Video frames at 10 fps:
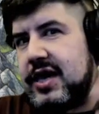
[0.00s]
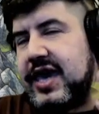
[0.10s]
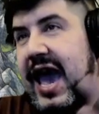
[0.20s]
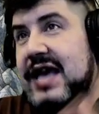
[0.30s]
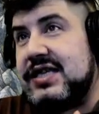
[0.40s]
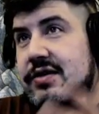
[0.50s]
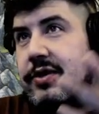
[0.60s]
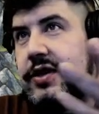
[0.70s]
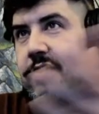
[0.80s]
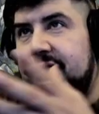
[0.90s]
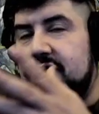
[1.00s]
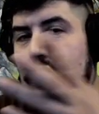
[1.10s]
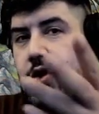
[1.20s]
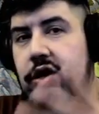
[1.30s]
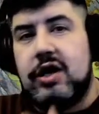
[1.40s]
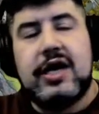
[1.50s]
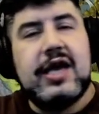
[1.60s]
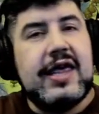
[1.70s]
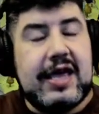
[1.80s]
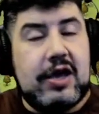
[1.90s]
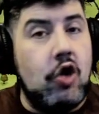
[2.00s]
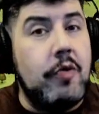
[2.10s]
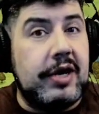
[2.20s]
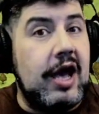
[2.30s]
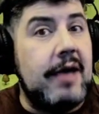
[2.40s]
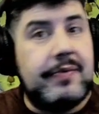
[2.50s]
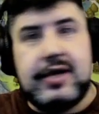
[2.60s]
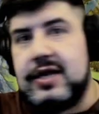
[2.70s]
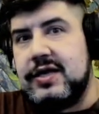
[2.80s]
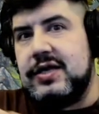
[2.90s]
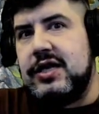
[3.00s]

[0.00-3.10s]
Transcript: My microphone's muted because I'm an idiot.